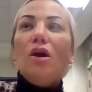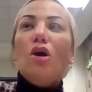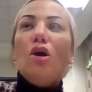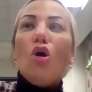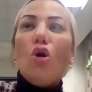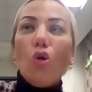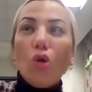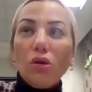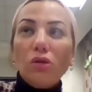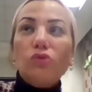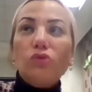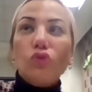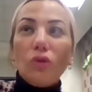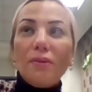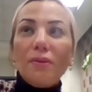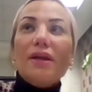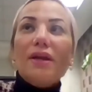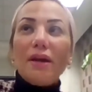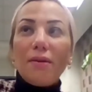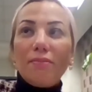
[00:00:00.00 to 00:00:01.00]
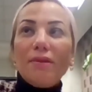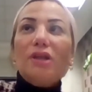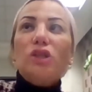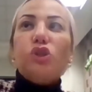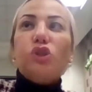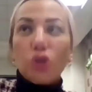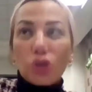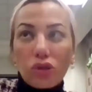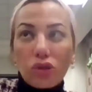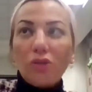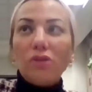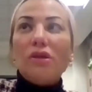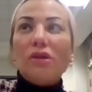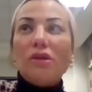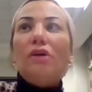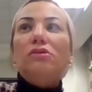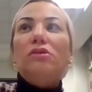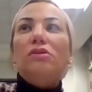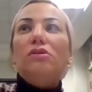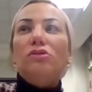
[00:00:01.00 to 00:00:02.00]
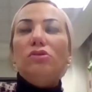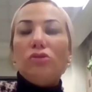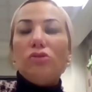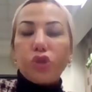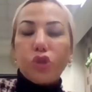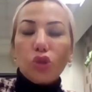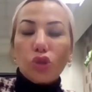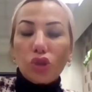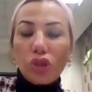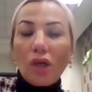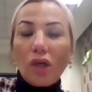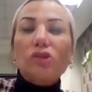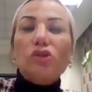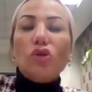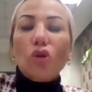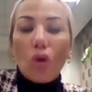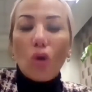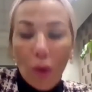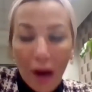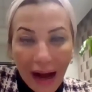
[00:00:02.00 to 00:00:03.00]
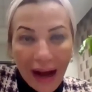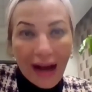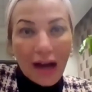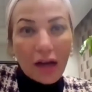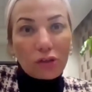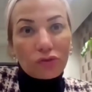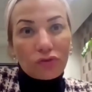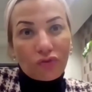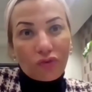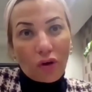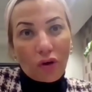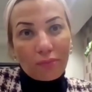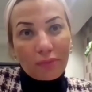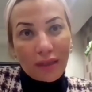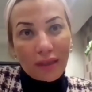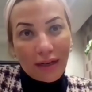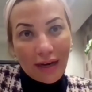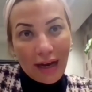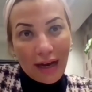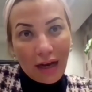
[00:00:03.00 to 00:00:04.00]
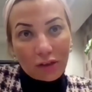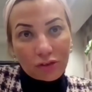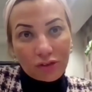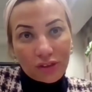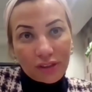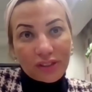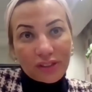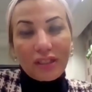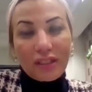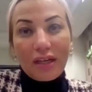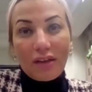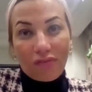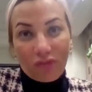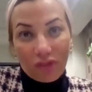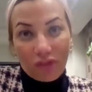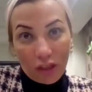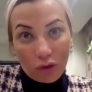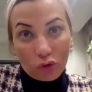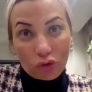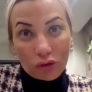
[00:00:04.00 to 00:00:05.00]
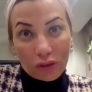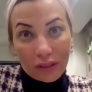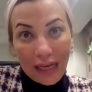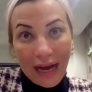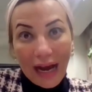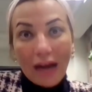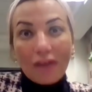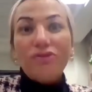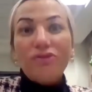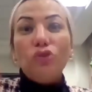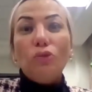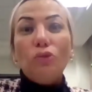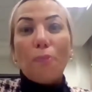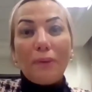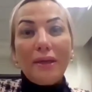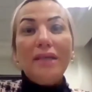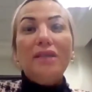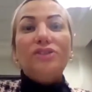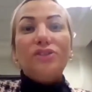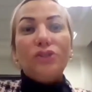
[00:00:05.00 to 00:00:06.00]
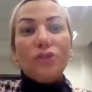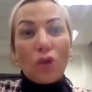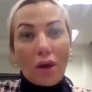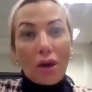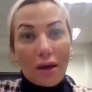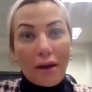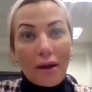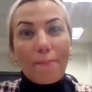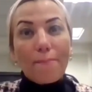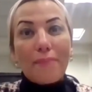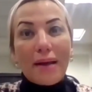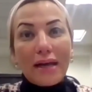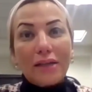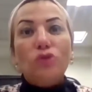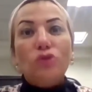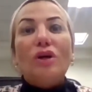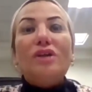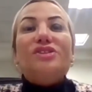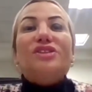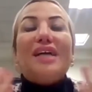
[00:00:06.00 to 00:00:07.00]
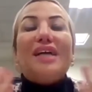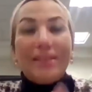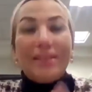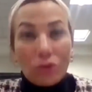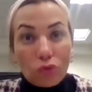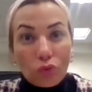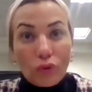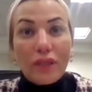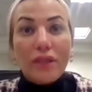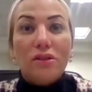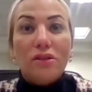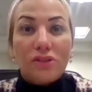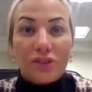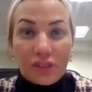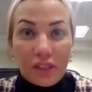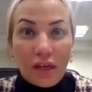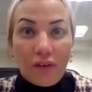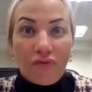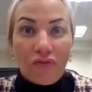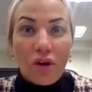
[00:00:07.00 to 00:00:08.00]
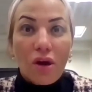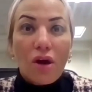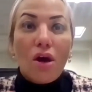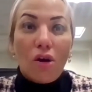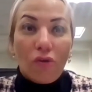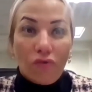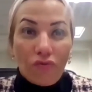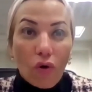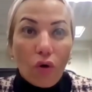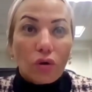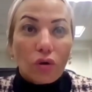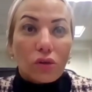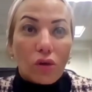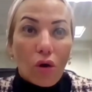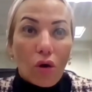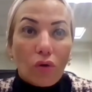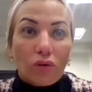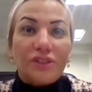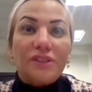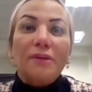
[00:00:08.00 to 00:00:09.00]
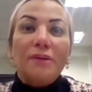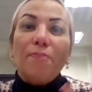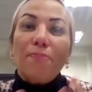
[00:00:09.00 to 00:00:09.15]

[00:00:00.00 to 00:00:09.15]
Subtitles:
Old women and men should not go out from their houses if they don't have to. Please come back to us. And we receive phone calls.